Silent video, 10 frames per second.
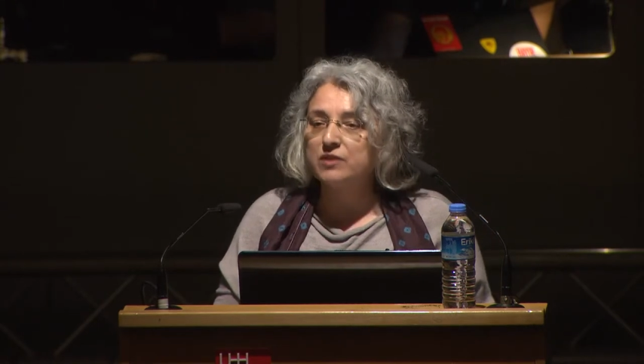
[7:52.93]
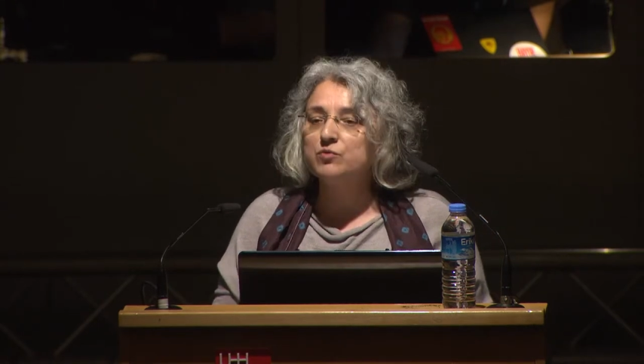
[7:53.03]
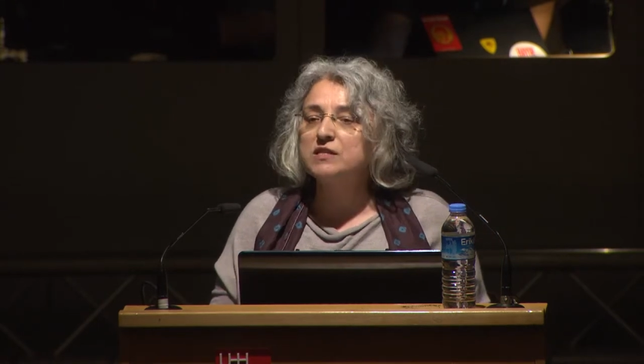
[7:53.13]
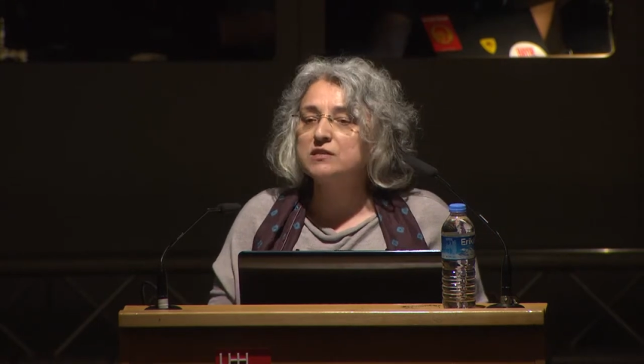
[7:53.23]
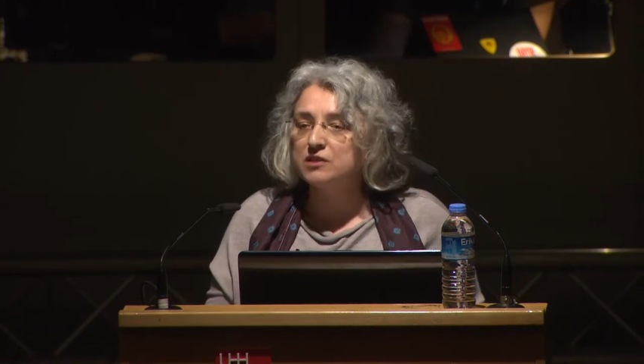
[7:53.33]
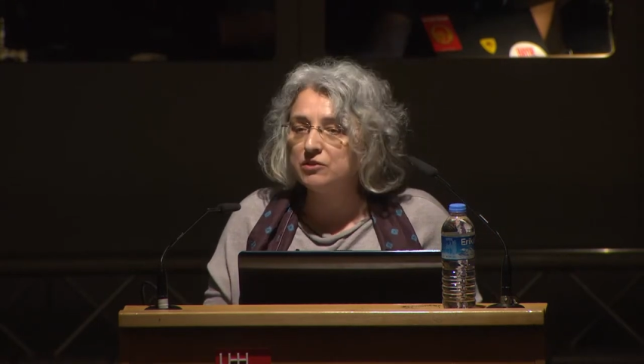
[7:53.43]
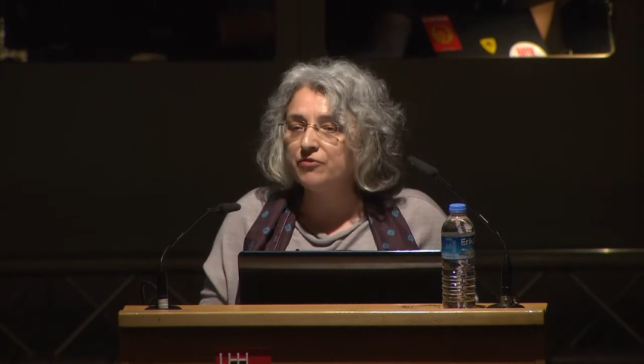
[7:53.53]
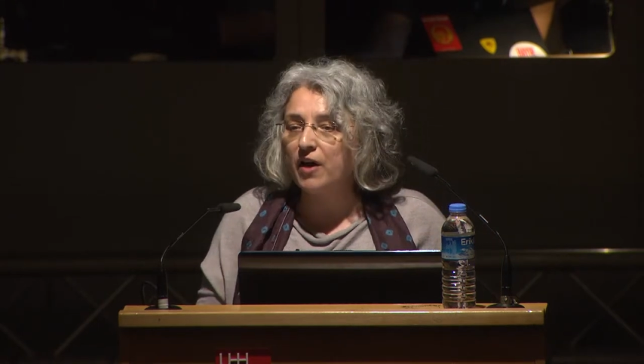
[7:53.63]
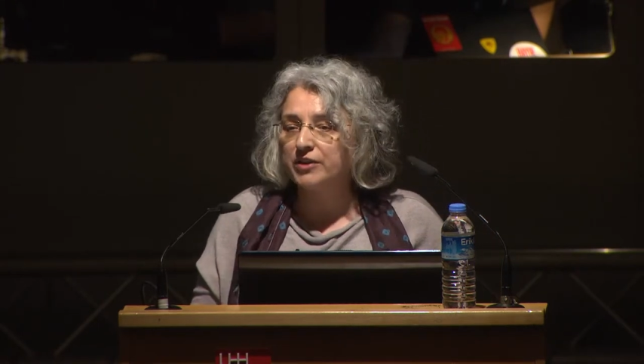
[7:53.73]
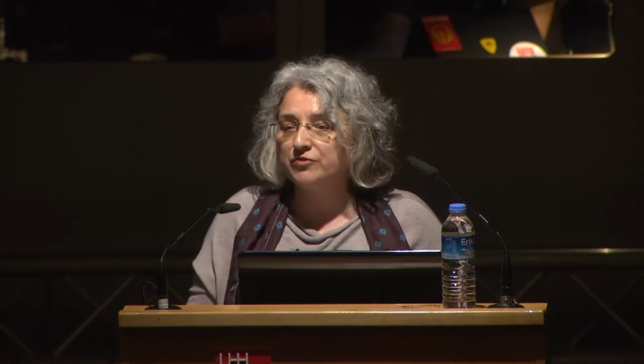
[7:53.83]
and we still
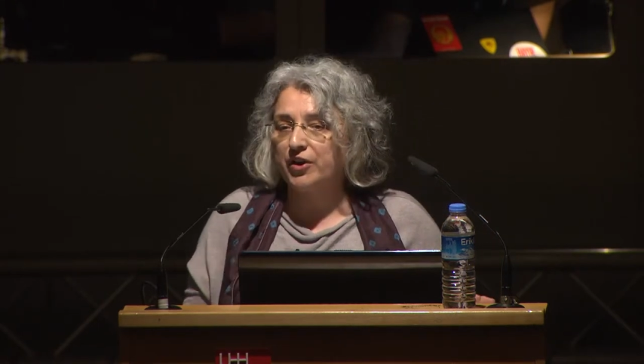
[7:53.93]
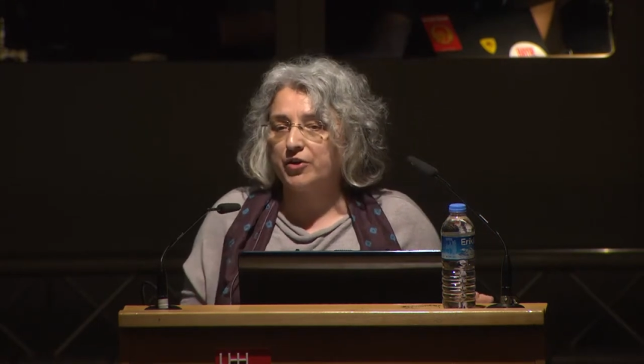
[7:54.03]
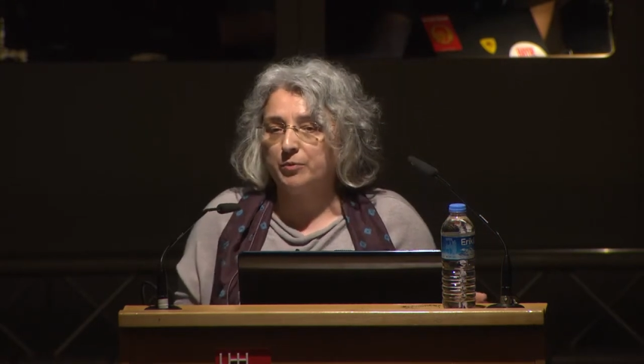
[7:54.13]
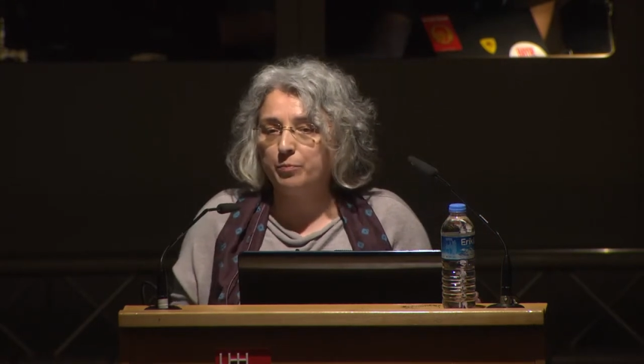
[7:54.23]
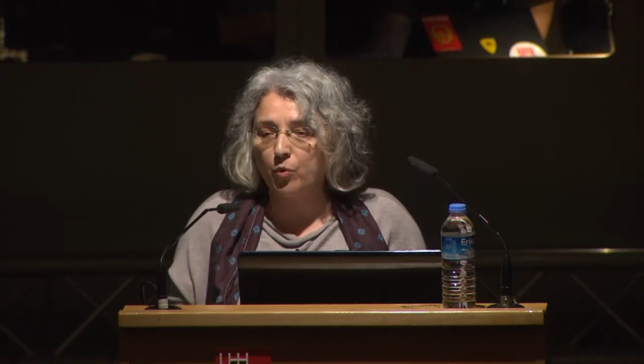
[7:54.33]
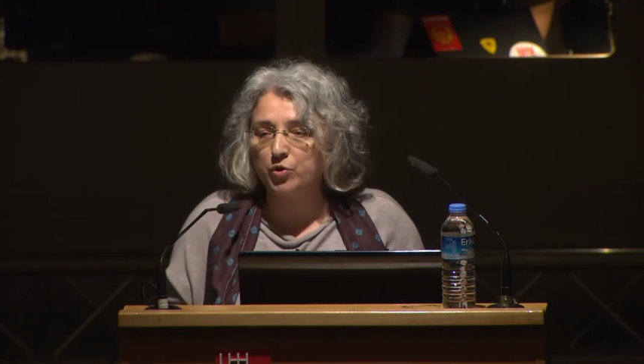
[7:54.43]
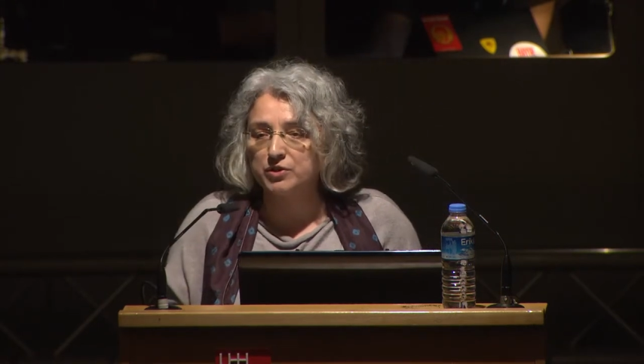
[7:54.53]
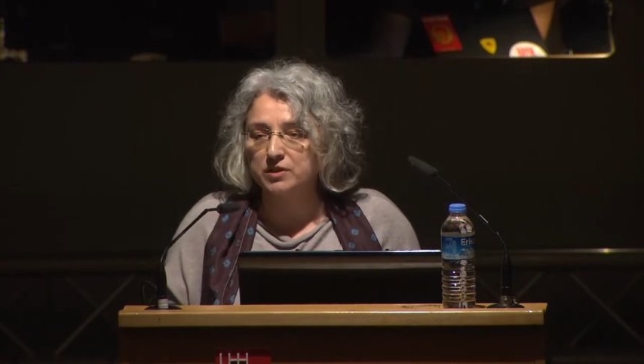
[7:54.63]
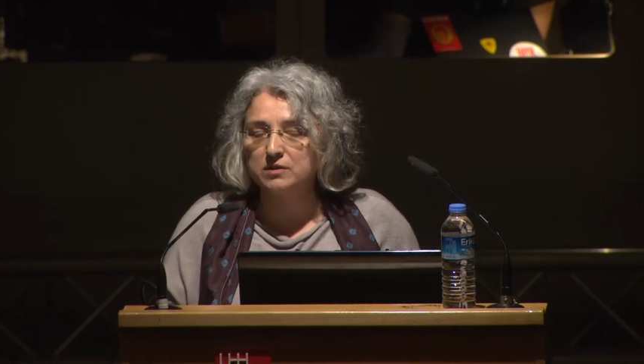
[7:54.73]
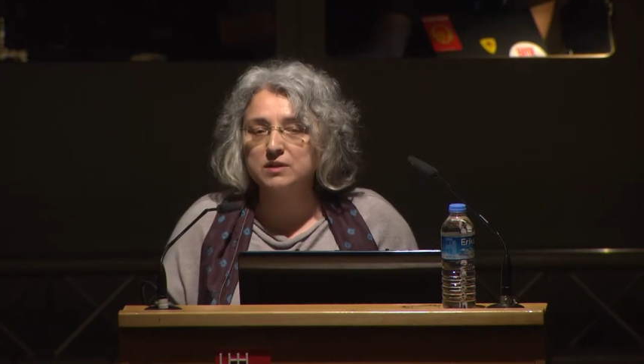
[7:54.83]
find very
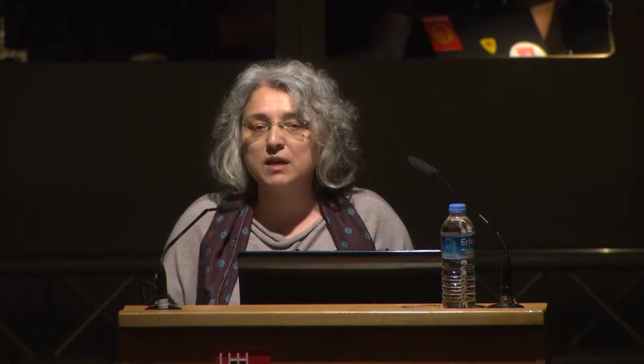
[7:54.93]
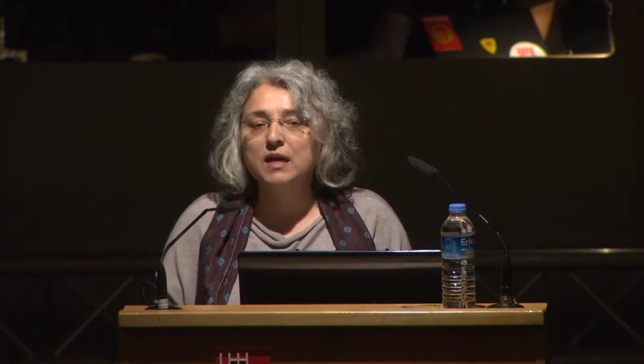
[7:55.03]
important,